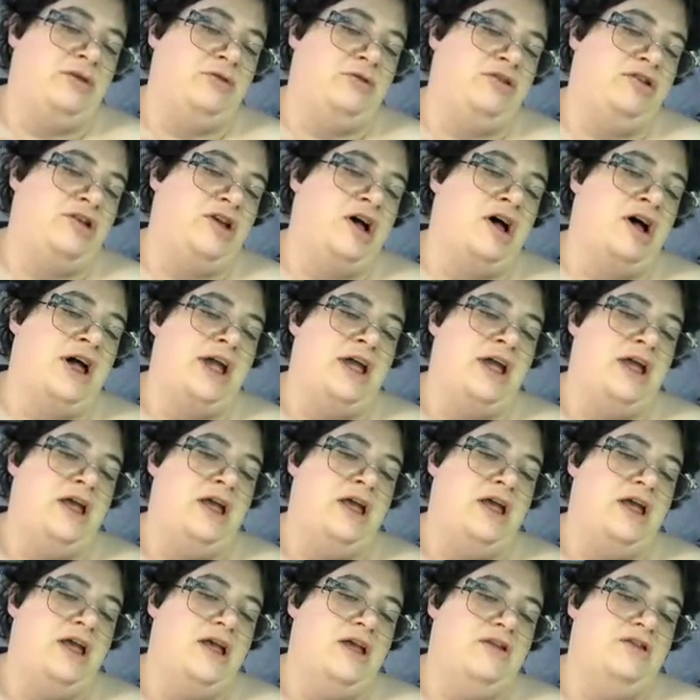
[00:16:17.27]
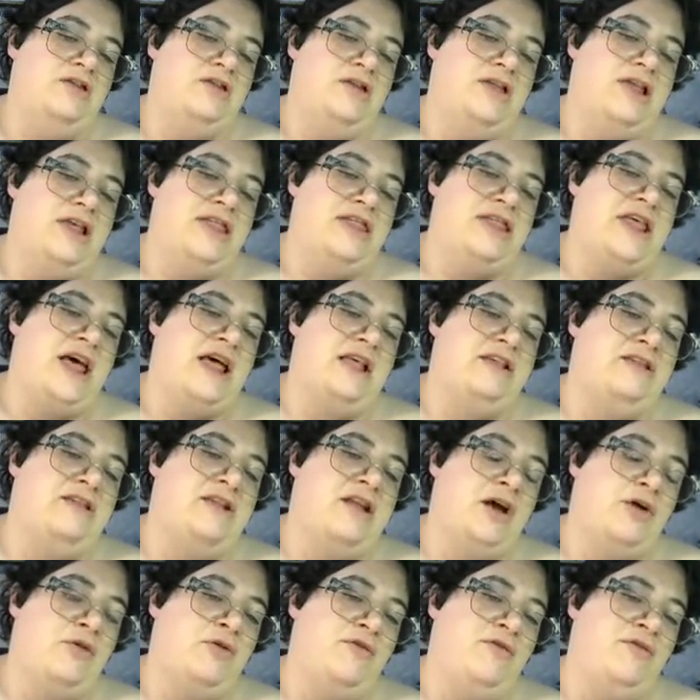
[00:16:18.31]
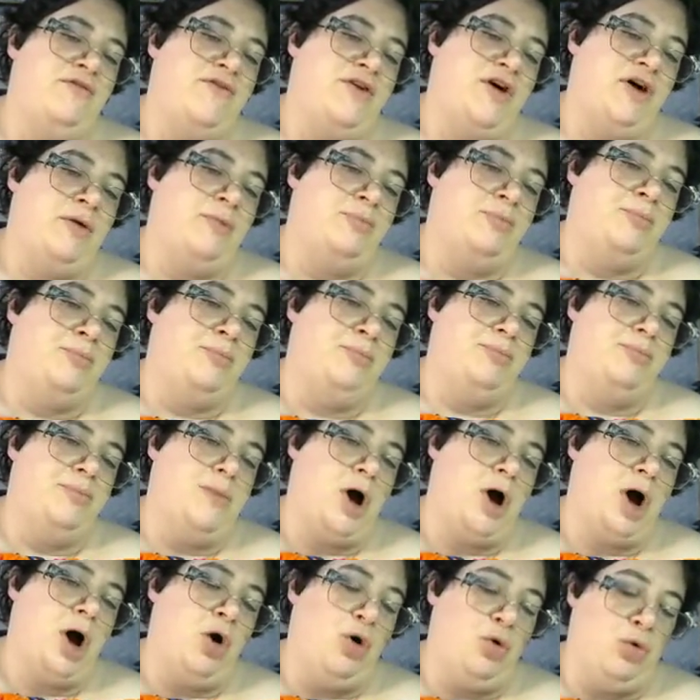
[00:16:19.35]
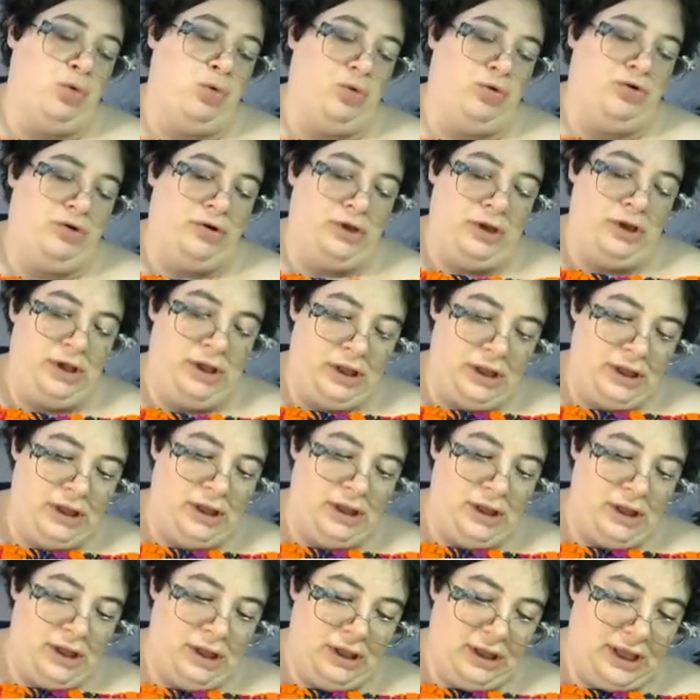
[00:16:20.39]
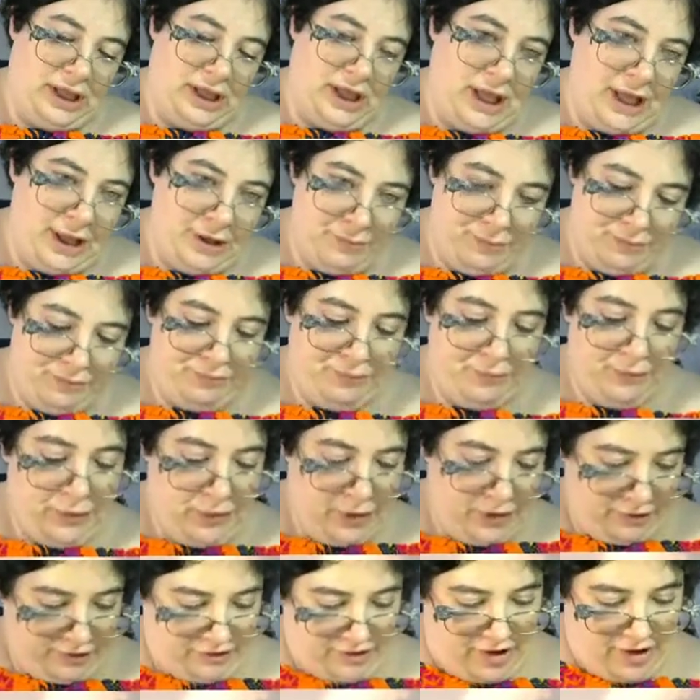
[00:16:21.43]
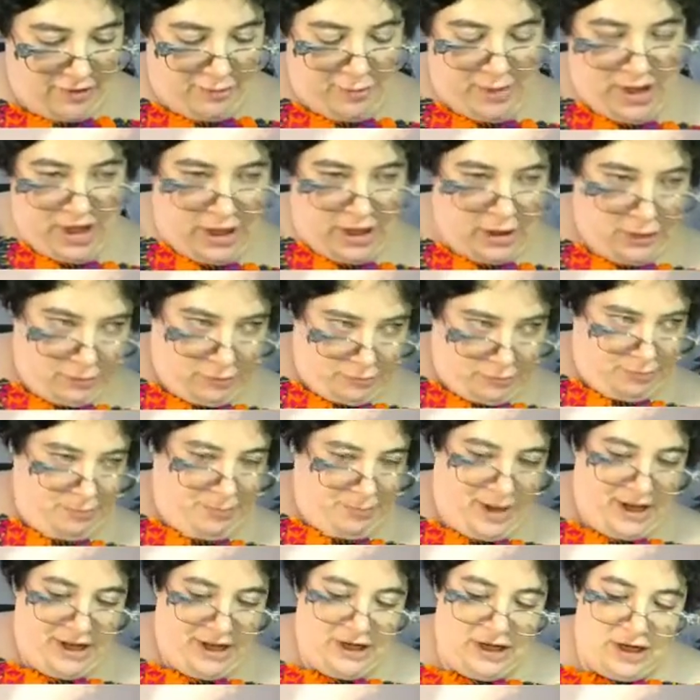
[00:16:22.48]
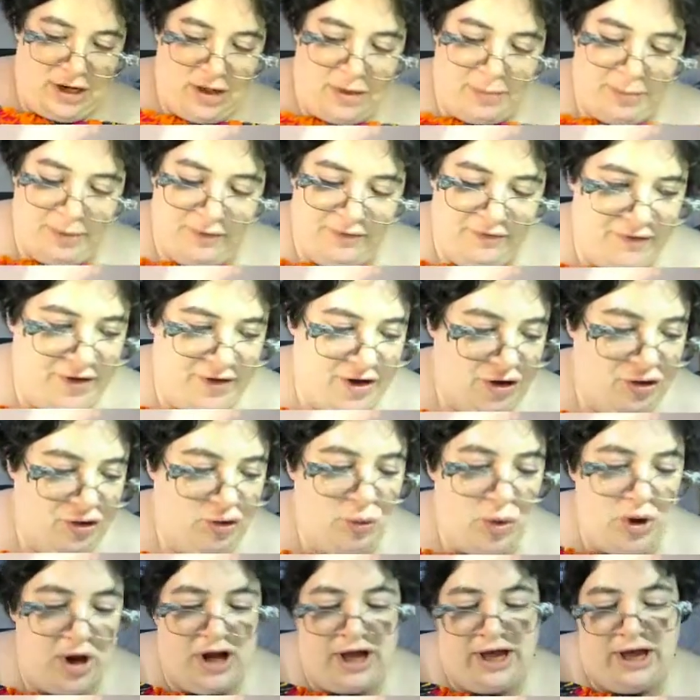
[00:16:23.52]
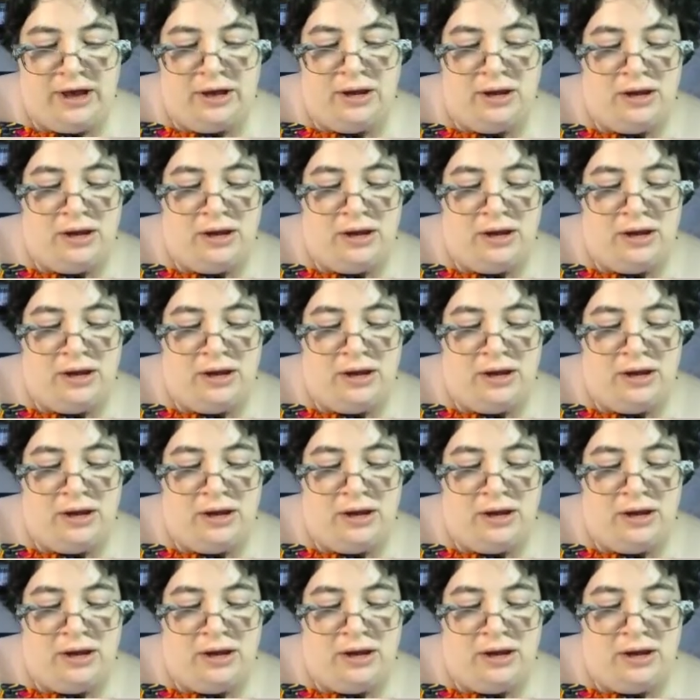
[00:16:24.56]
tight so that that's now a firm hold. Okay, save me bending up a third wire.